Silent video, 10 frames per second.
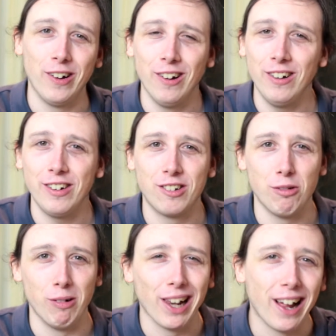Learning
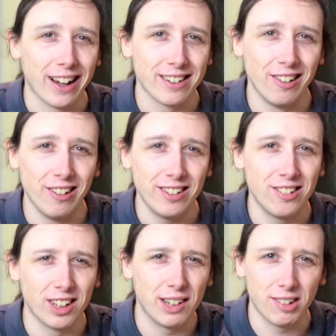to relax,
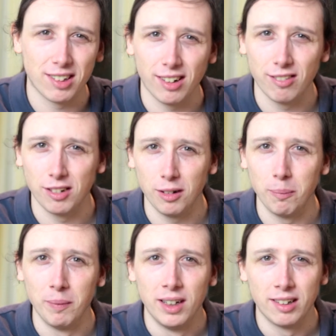learning to give yourself
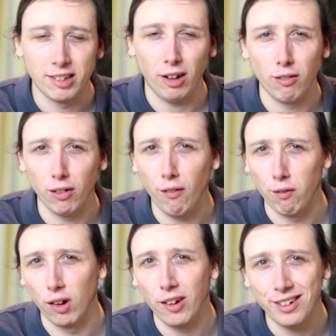some
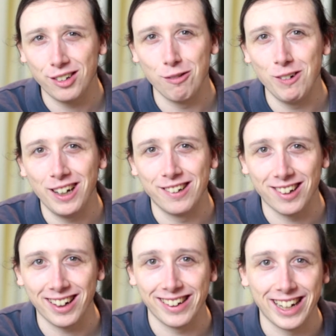self-love, learning to really
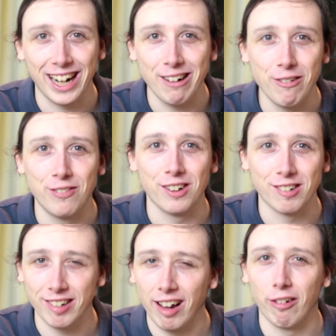take care of
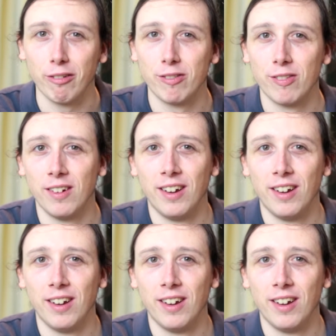yourself